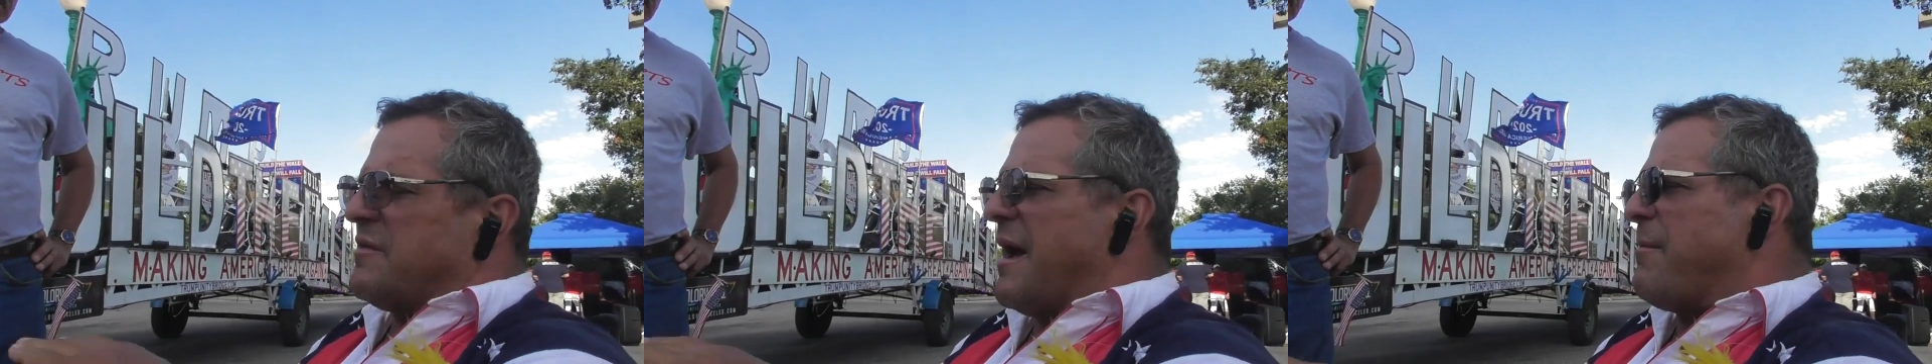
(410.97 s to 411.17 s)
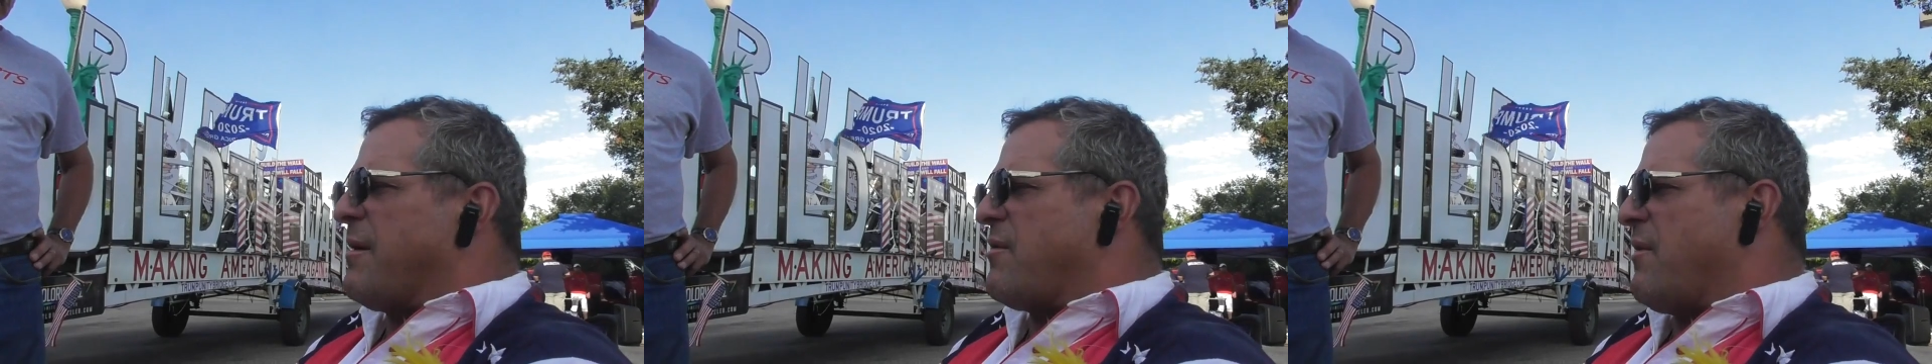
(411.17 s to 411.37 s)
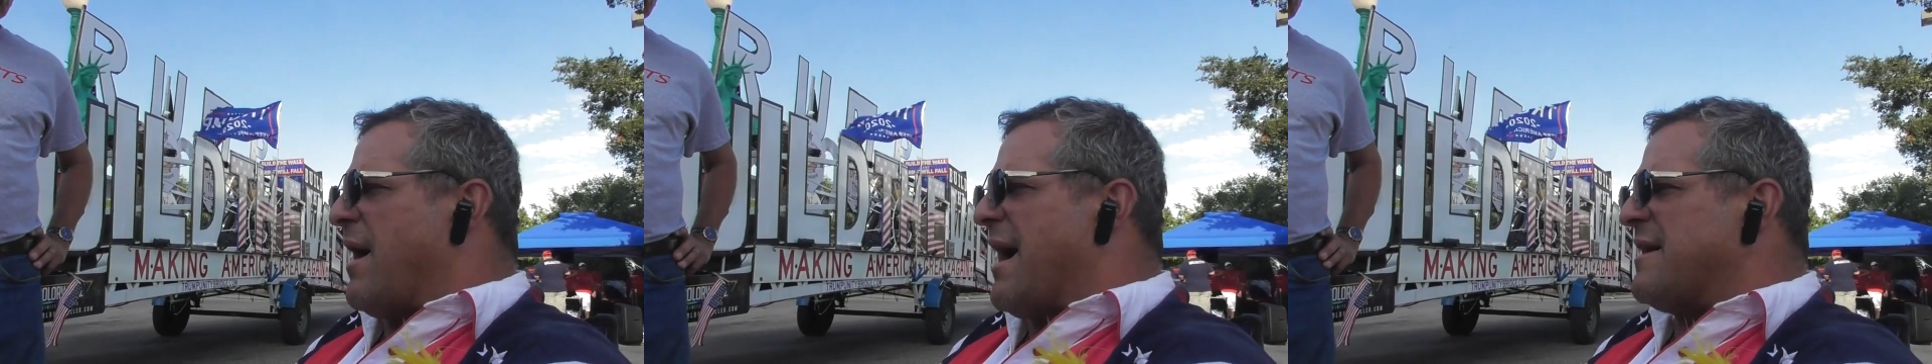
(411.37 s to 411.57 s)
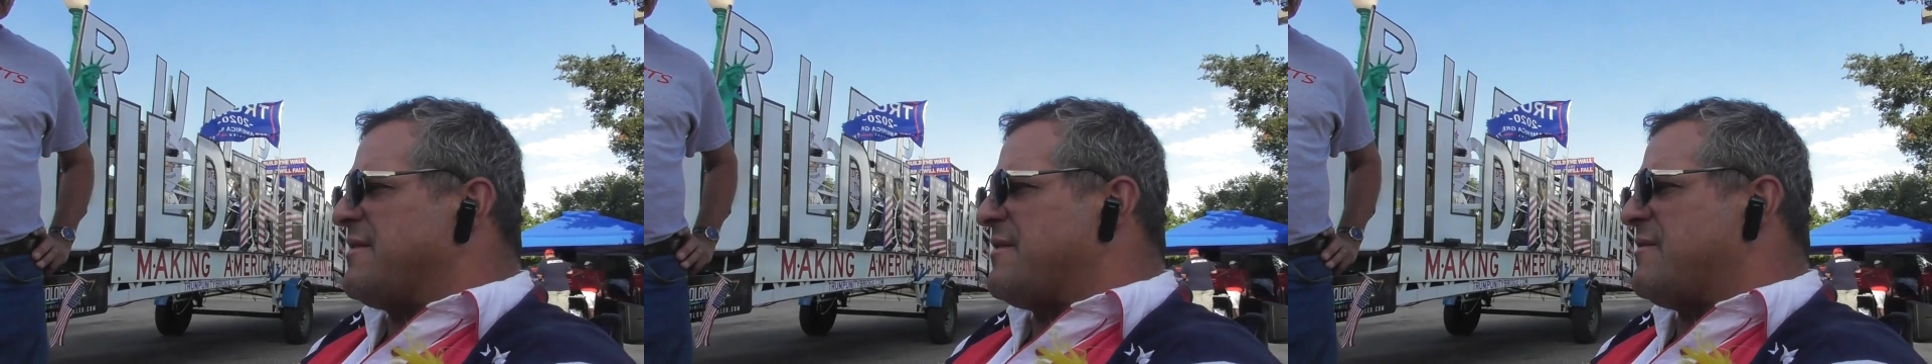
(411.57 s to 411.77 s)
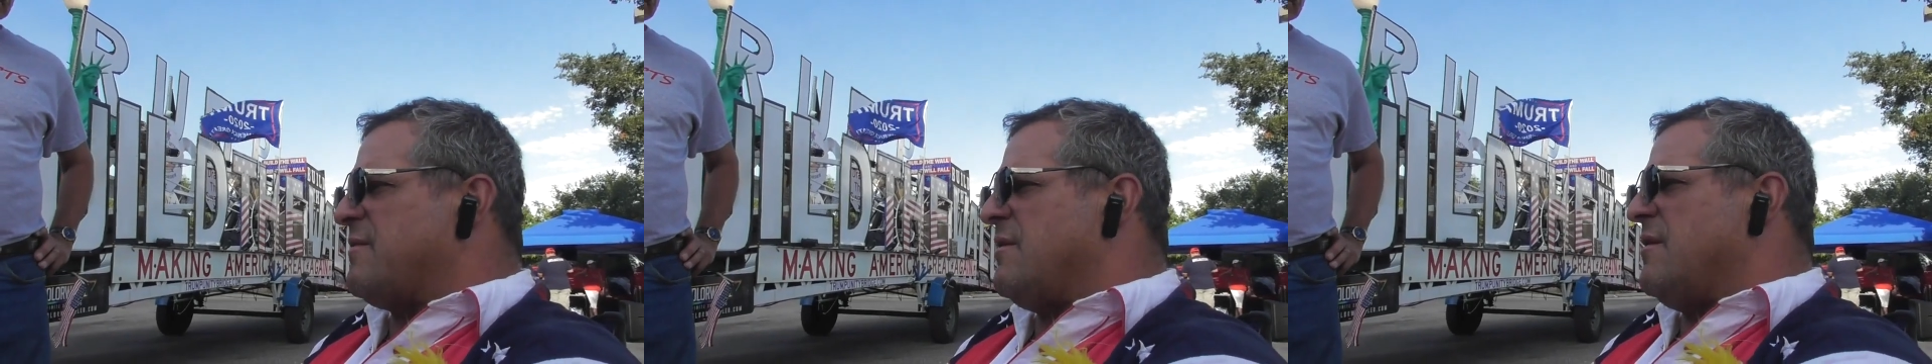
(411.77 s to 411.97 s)

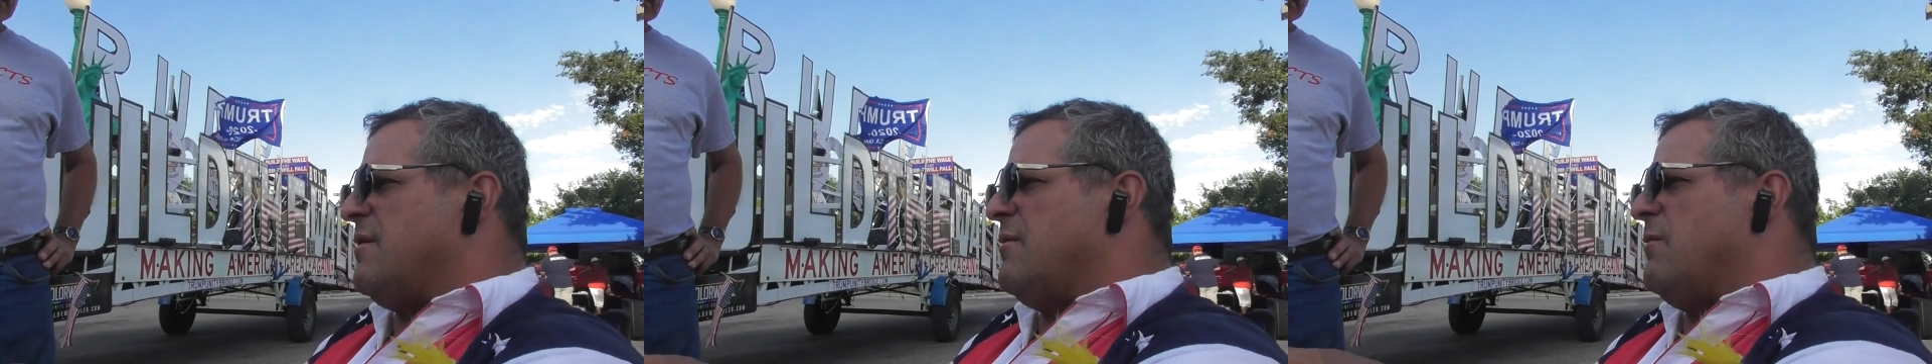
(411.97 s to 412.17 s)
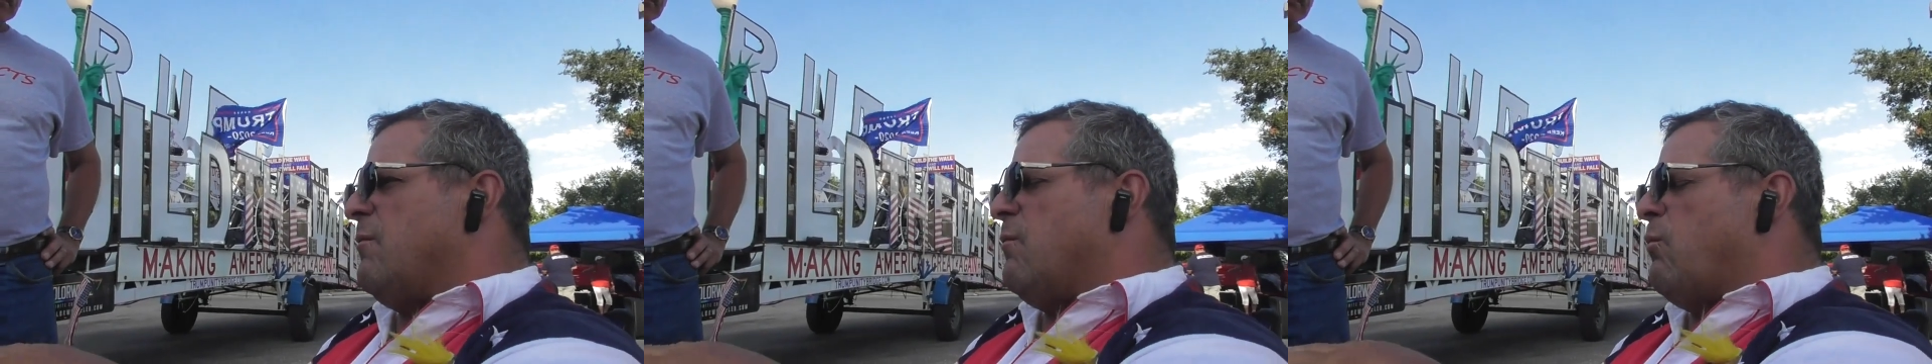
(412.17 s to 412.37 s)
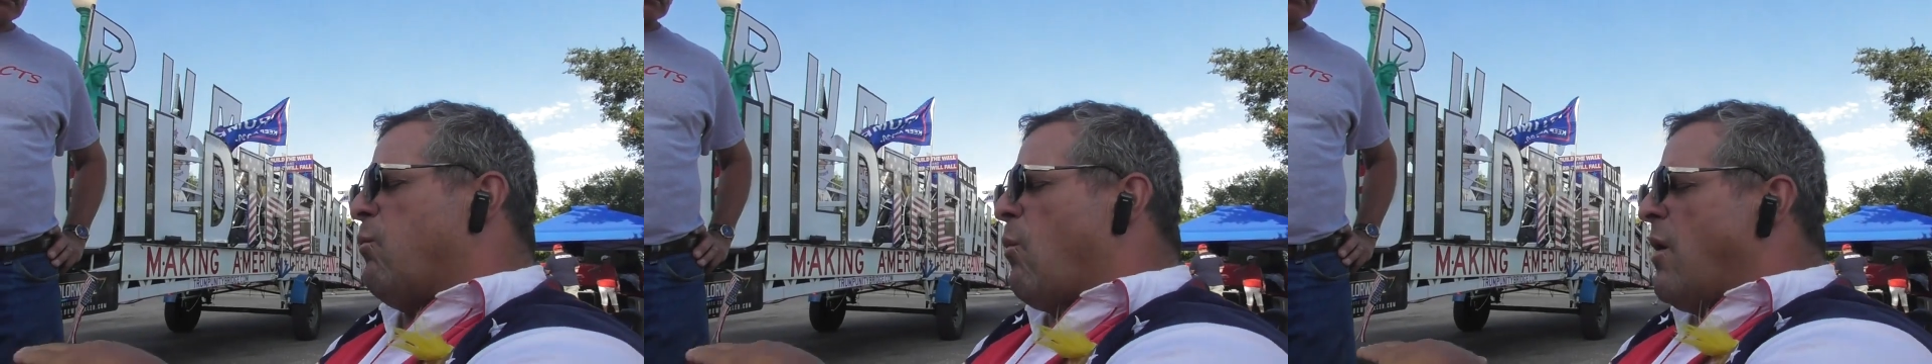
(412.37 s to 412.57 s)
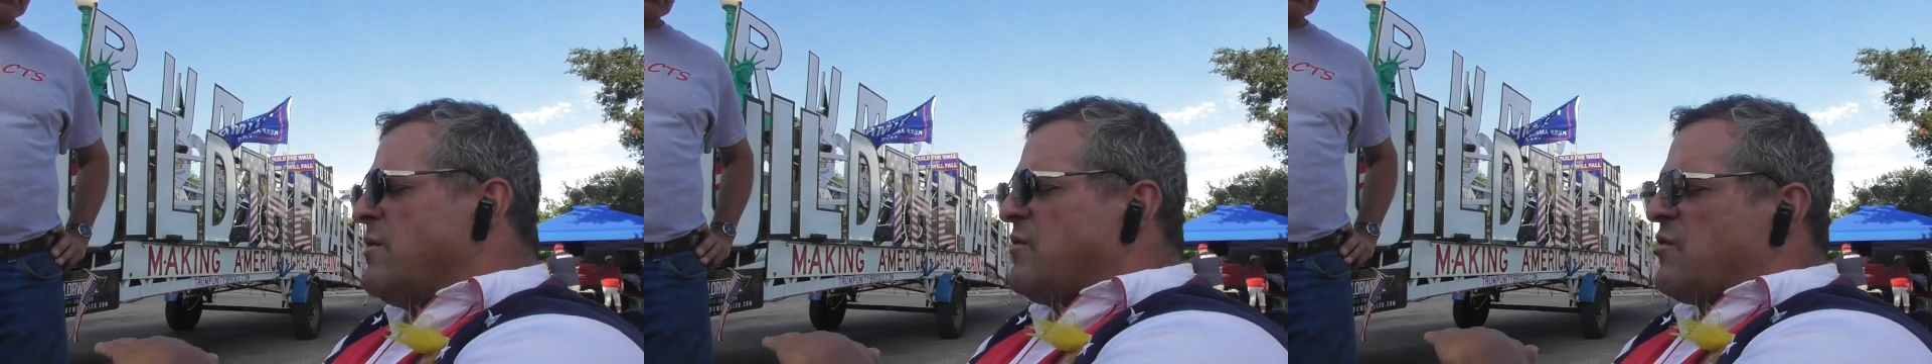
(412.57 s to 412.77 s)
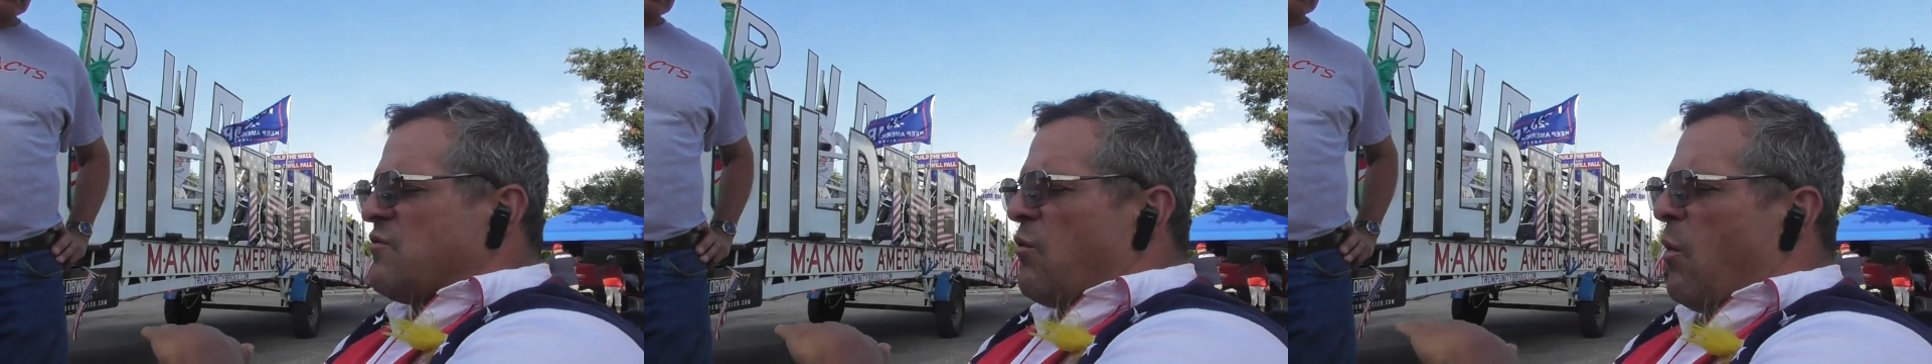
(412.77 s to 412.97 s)
Democrats
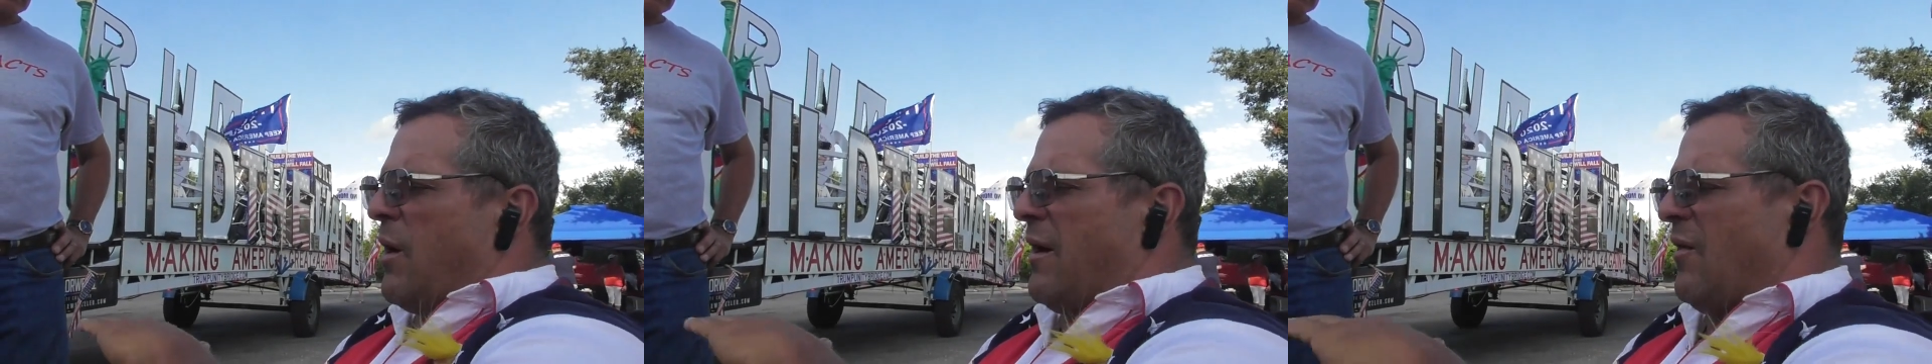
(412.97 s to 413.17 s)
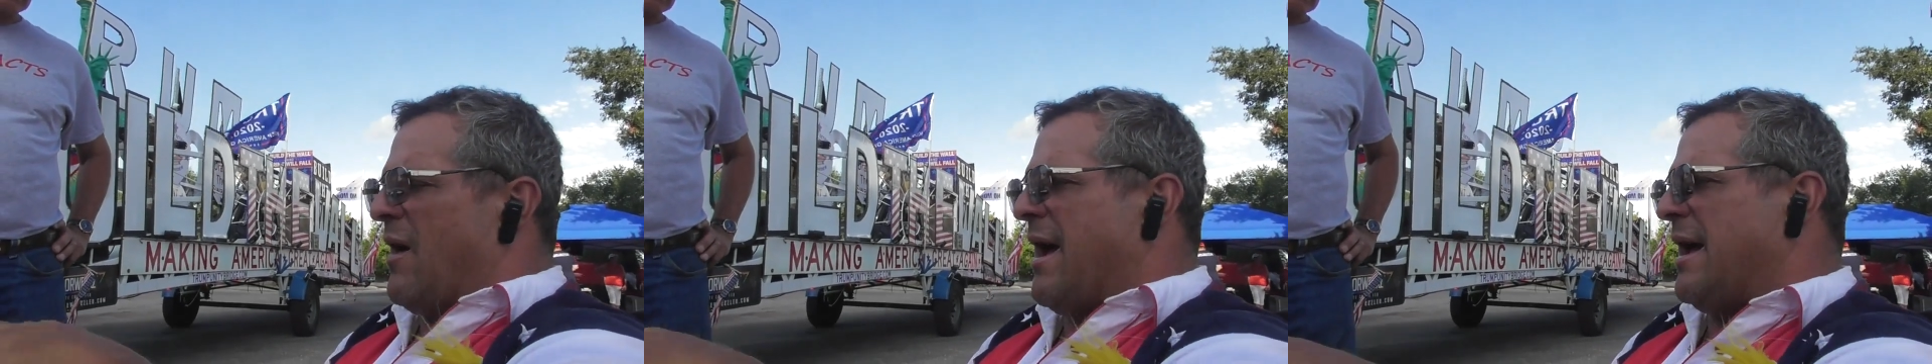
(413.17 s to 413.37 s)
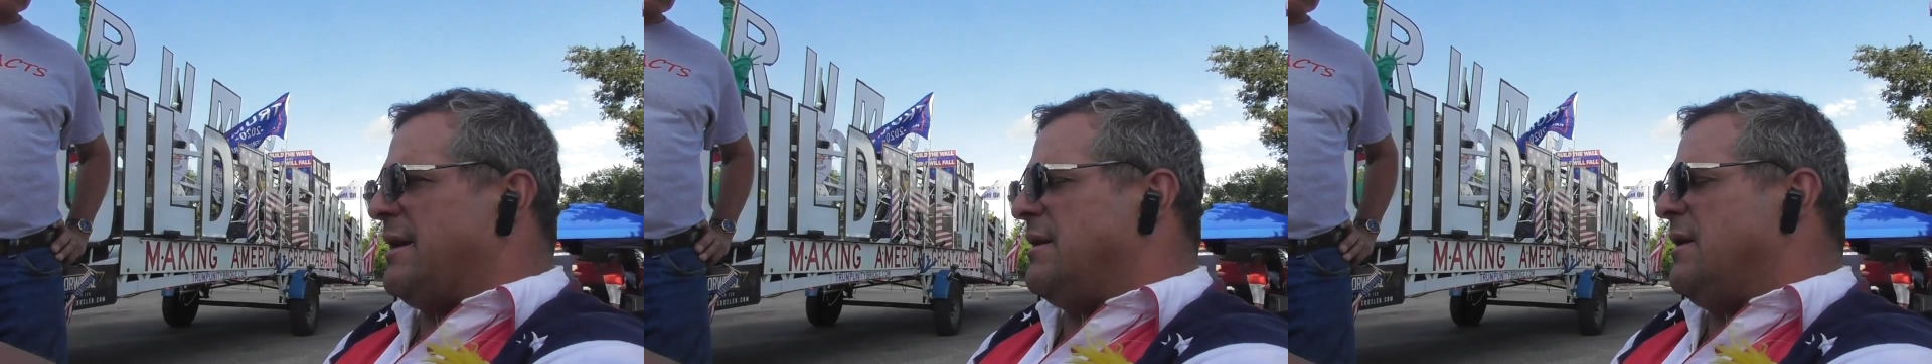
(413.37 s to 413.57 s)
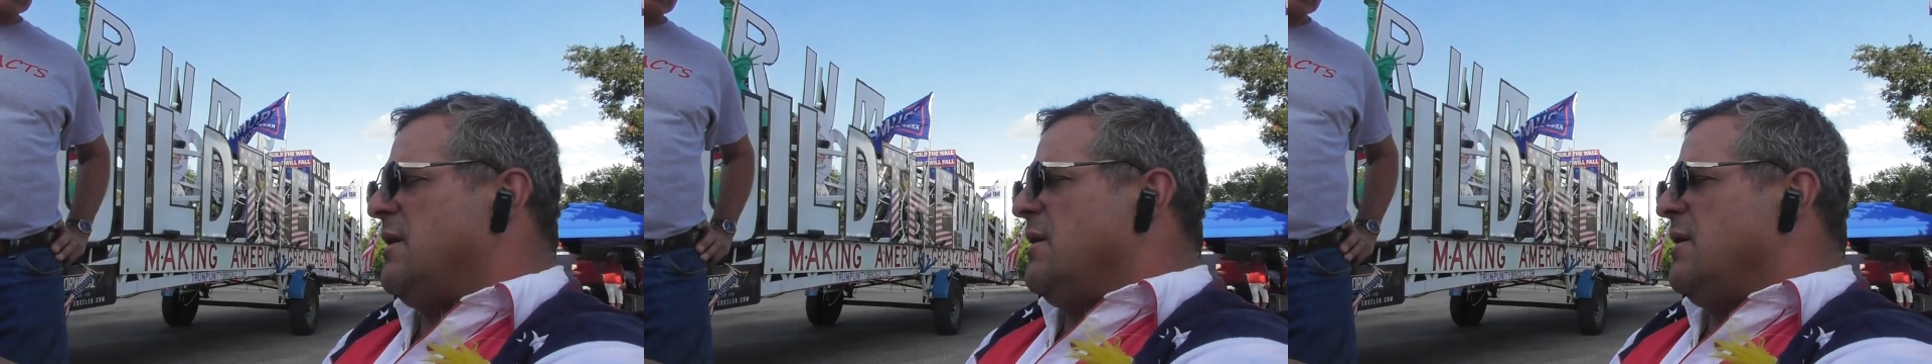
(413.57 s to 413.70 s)
one storyline.